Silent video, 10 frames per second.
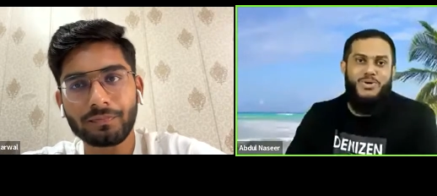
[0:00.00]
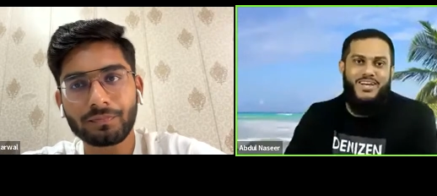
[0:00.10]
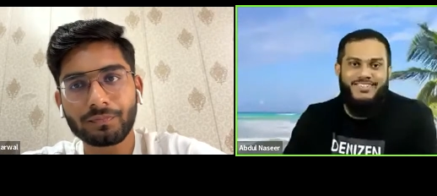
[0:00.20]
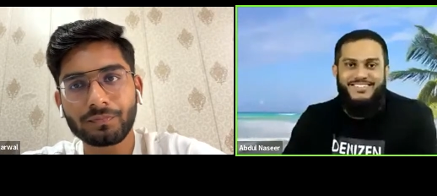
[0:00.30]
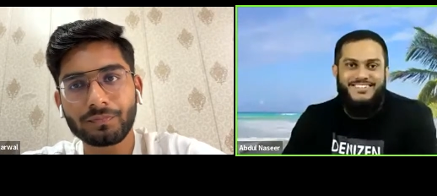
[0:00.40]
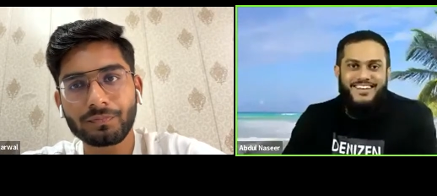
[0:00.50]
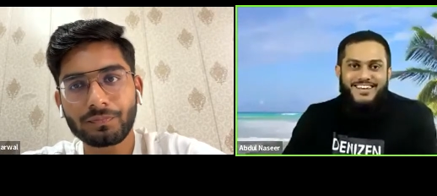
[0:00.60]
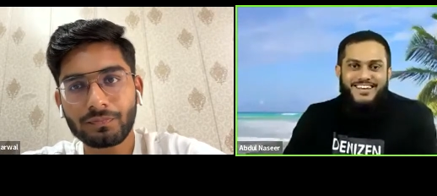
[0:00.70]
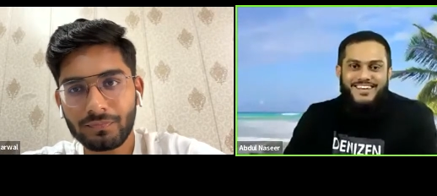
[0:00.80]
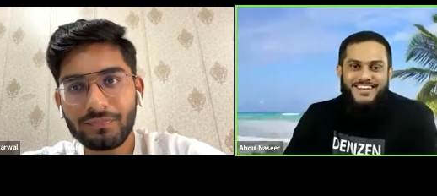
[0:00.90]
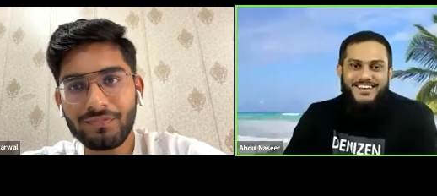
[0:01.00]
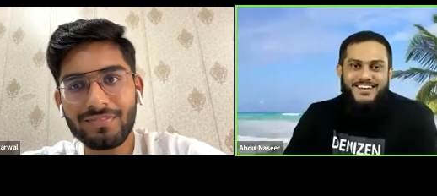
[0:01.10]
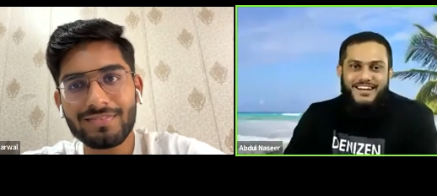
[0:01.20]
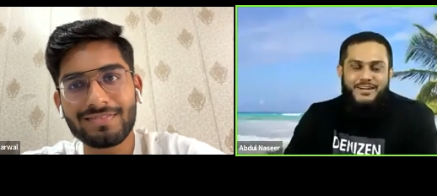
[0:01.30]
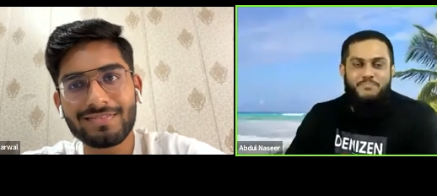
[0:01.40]
Speaker 1: Ayan,
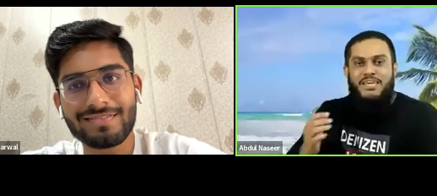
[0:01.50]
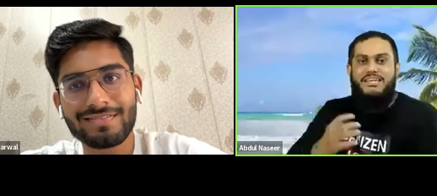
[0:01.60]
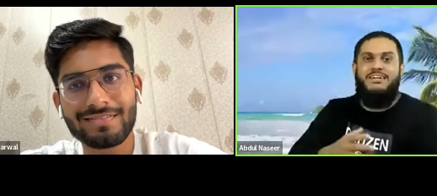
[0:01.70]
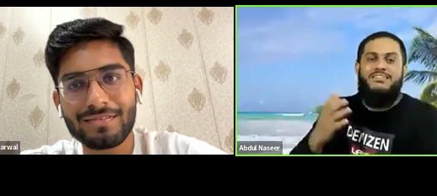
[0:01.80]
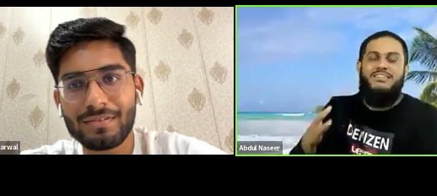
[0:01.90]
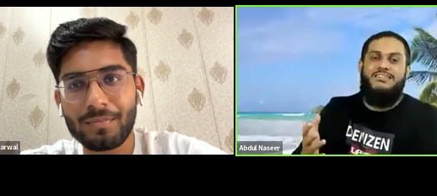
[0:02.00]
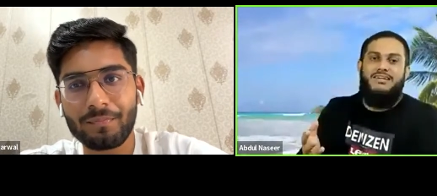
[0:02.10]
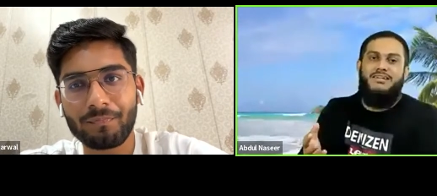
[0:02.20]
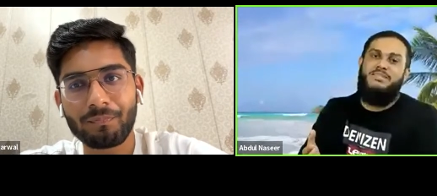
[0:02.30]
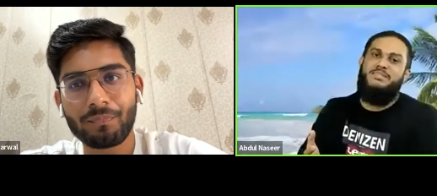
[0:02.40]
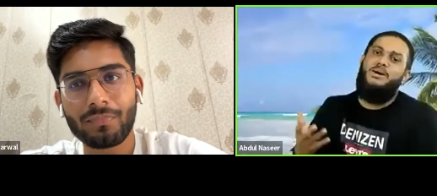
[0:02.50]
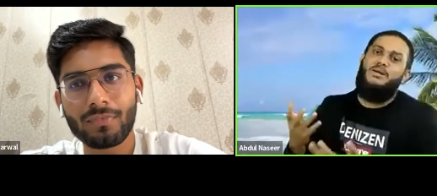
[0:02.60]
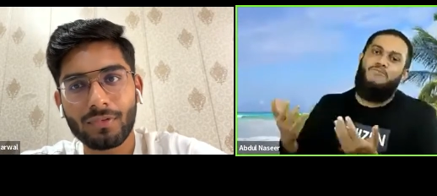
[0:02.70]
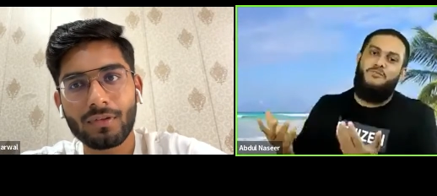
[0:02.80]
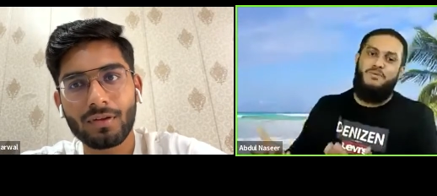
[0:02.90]
right? Being consistent is not
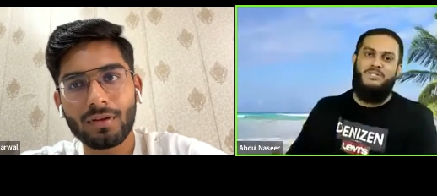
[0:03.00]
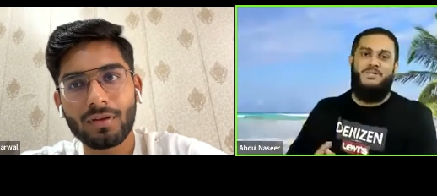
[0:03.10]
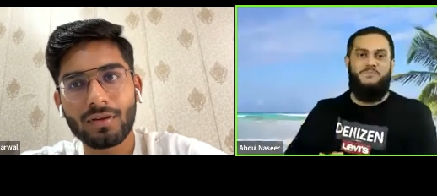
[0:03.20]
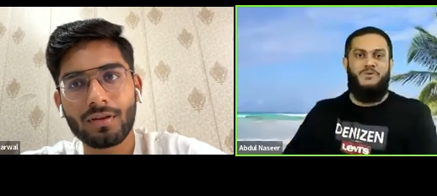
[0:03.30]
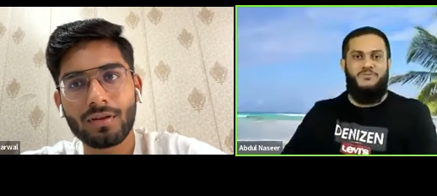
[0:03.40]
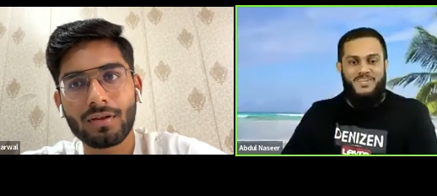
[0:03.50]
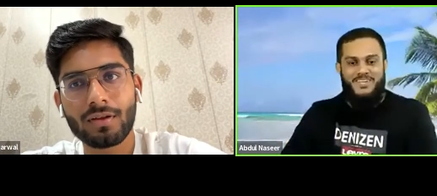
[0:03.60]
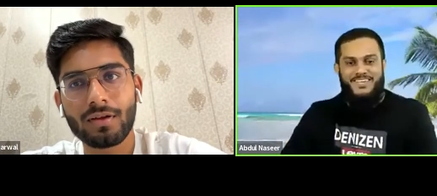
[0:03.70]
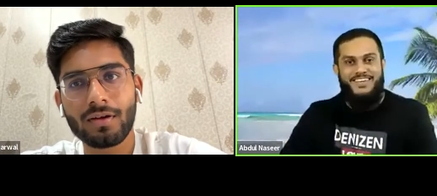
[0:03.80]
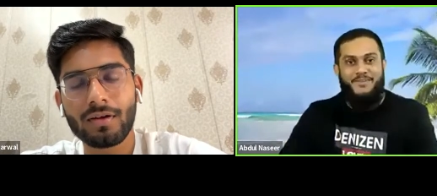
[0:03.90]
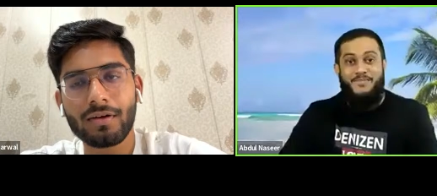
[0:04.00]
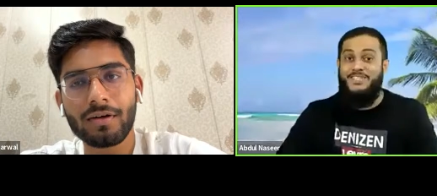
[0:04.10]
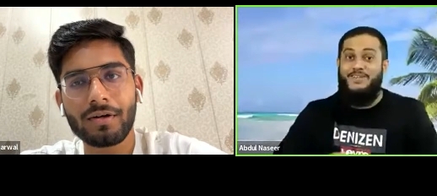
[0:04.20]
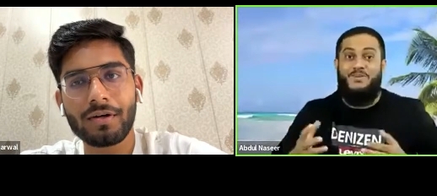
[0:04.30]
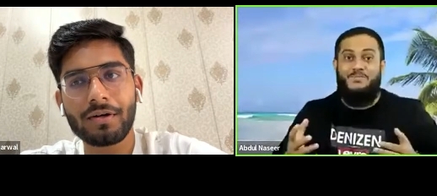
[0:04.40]
everybody's cup of tea
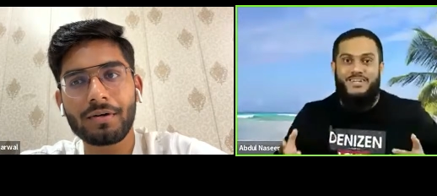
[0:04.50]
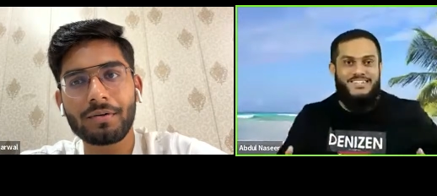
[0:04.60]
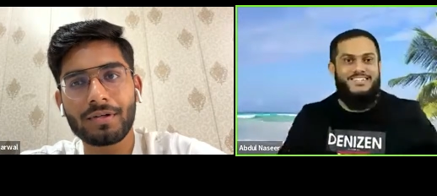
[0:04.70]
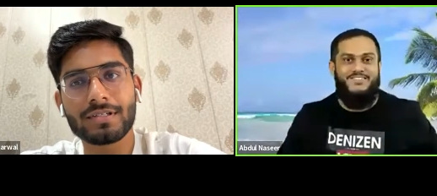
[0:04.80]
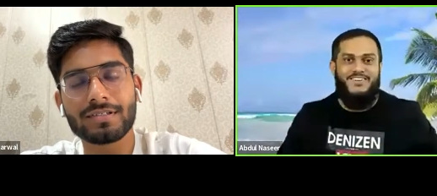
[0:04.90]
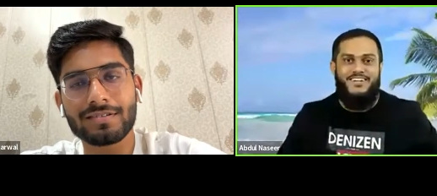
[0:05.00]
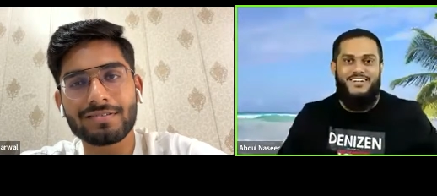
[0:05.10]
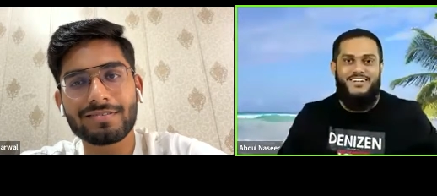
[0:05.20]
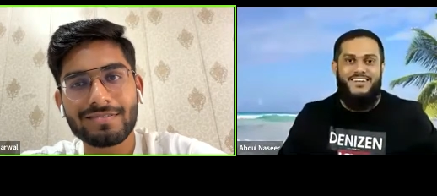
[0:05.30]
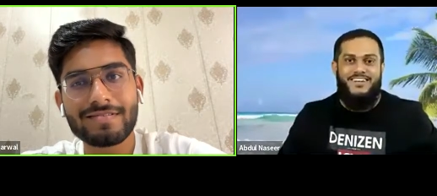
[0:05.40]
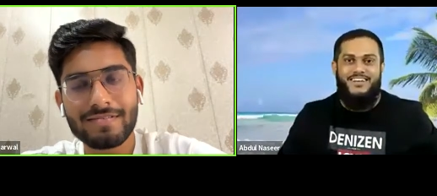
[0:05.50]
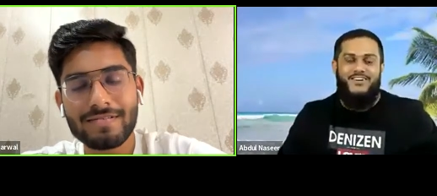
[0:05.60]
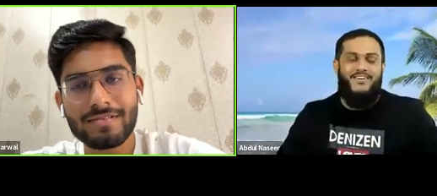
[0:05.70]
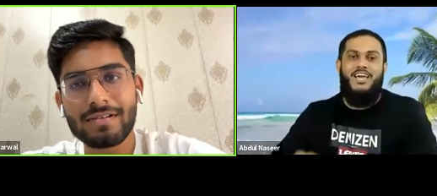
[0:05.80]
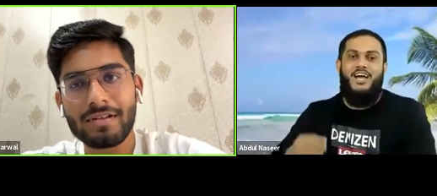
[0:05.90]
because everybody is different. Yes,
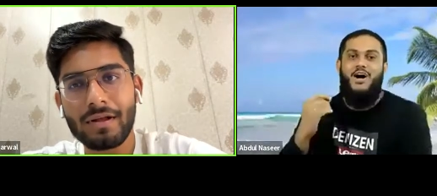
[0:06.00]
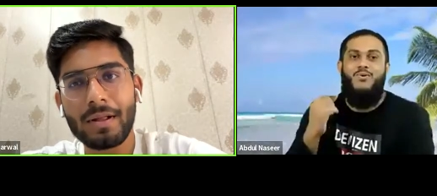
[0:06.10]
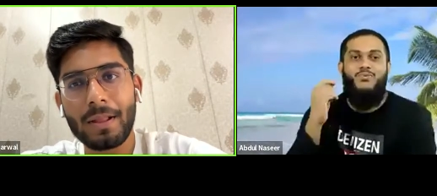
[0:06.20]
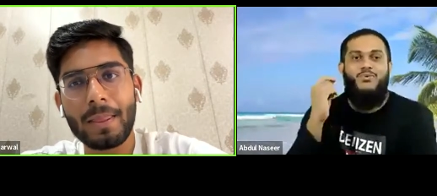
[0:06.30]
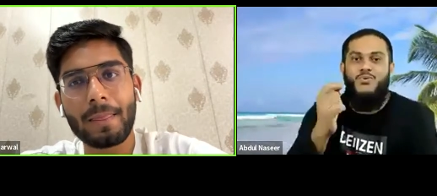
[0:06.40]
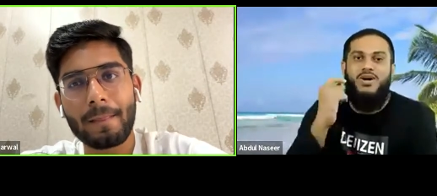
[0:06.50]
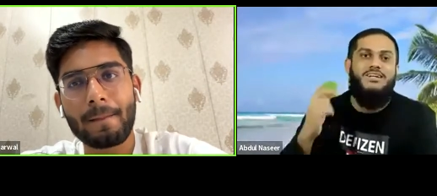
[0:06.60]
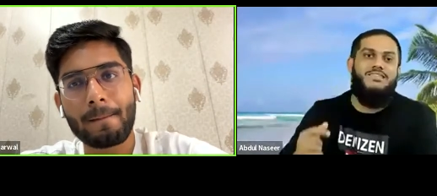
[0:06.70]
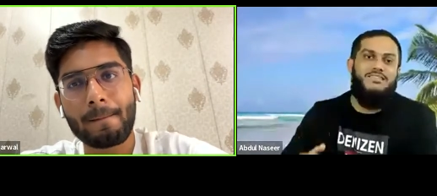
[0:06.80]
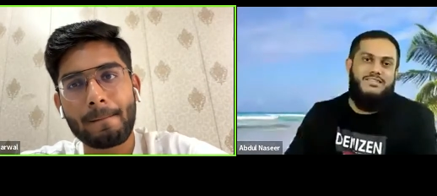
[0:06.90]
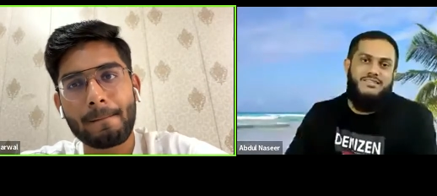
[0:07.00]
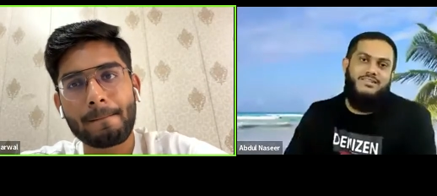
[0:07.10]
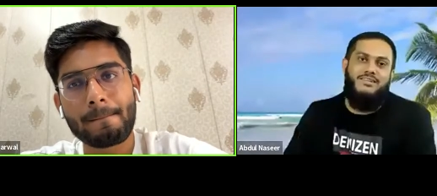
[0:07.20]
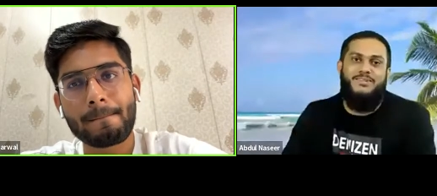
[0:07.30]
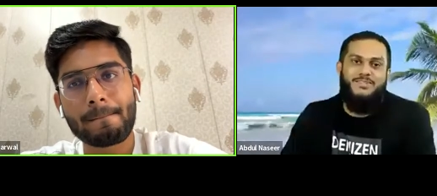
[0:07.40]
okay, how you are
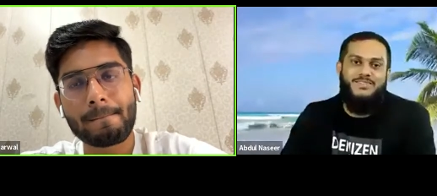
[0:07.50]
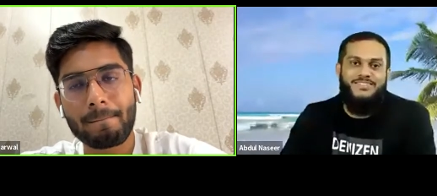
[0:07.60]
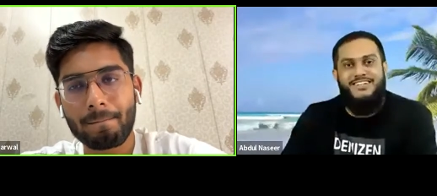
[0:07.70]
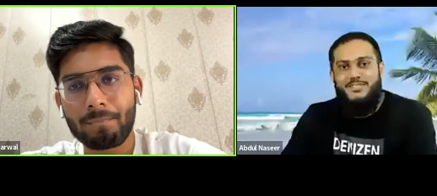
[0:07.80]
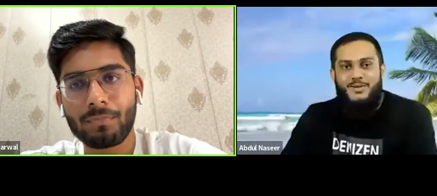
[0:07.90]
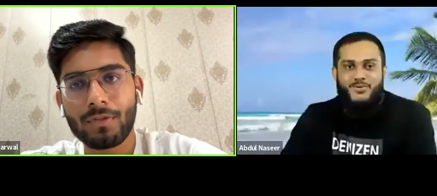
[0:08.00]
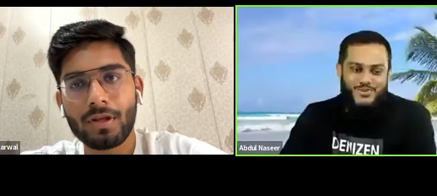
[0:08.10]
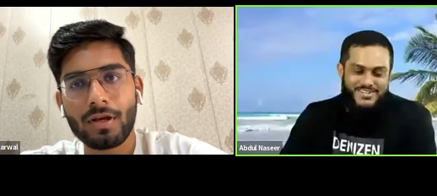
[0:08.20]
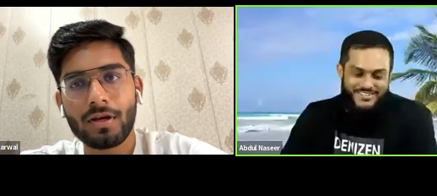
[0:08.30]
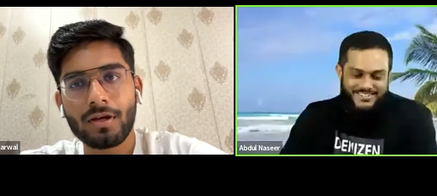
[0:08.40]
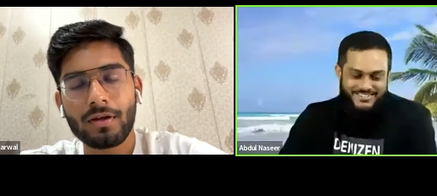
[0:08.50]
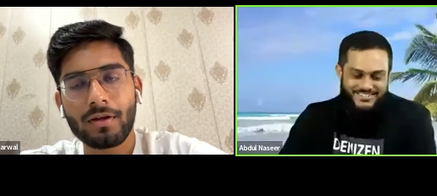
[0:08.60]
consistent? That is the question.